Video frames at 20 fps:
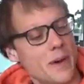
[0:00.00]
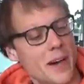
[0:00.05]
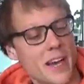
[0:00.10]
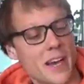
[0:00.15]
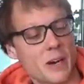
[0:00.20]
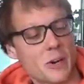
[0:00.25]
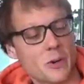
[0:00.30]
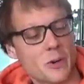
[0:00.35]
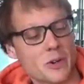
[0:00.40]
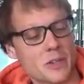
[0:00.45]
buy
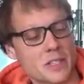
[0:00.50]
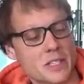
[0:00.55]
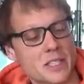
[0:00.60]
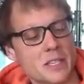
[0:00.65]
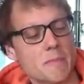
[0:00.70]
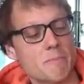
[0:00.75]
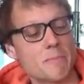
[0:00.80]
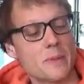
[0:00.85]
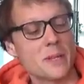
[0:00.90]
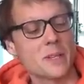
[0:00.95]
a
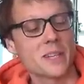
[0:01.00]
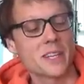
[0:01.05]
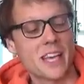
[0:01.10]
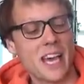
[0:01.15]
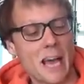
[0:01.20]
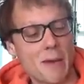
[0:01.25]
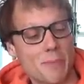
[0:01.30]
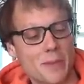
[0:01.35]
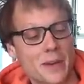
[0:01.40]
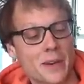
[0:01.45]
horse, build a
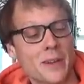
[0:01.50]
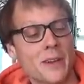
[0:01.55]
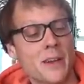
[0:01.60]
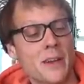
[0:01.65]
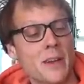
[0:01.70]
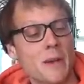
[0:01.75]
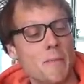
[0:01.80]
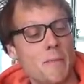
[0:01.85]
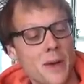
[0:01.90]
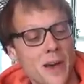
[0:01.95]
cabin,
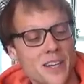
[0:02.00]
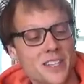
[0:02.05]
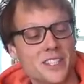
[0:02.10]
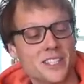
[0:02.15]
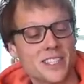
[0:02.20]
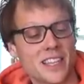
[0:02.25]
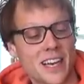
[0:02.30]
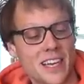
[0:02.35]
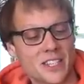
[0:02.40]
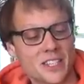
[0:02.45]

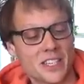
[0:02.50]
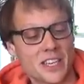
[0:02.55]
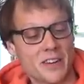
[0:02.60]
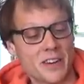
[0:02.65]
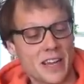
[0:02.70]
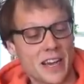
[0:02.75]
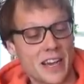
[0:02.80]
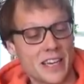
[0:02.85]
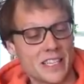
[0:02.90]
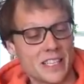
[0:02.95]
purchase a
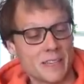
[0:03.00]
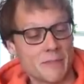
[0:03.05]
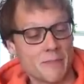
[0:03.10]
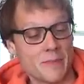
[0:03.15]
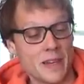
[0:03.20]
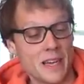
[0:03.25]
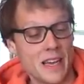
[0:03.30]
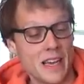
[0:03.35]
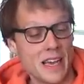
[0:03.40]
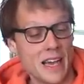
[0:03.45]
legendary
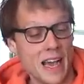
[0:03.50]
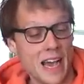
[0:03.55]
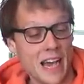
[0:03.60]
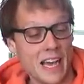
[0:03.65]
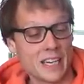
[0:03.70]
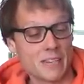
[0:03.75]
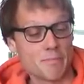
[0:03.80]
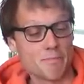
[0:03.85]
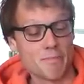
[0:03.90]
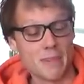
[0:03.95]
item,
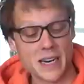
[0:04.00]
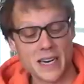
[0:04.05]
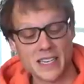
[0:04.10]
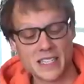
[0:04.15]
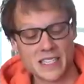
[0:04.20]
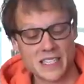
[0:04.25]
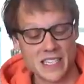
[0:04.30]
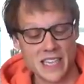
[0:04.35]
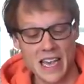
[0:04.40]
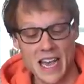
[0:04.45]
and
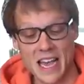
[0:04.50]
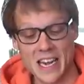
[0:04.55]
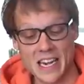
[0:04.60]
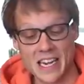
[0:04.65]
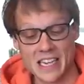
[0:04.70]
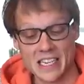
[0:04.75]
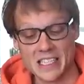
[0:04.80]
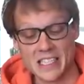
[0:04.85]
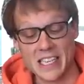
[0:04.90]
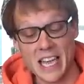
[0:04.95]
master an
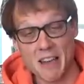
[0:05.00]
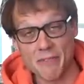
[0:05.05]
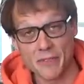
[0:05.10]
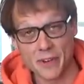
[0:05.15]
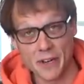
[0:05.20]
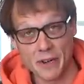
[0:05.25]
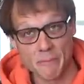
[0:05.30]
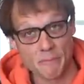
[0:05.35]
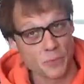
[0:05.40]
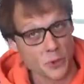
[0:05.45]

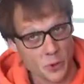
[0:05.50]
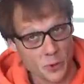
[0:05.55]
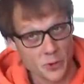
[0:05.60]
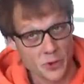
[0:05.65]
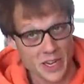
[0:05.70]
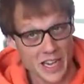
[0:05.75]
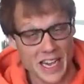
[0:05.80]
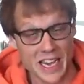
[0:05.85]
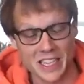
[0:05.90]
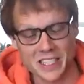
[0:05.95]
endeavor.
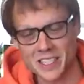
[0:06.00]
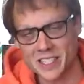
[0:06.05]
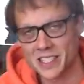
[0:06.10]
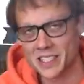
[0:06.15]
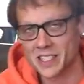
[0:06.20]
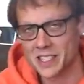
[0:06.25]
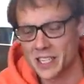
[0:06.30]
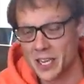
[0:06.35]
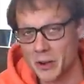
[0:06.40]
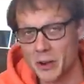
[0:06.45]
Well, yes.
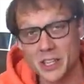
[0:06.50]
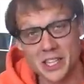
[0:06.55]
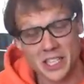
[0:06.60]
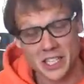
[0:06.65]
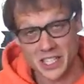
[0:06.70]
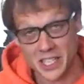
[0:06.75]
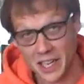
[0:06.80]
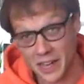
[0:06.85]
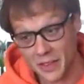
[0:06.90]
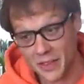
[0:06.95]
So at the
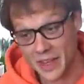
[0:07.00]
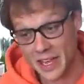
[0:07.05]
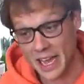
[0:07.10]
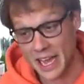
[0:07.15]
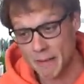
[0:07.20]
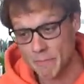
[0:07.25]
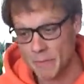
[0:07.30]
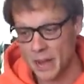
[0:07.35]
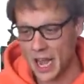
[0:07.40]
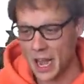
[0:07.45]
start of the
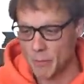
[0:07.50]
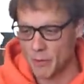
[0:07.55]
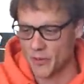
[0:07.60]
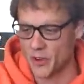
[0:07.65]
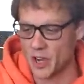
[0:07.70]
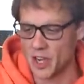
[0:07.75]
game, um, we've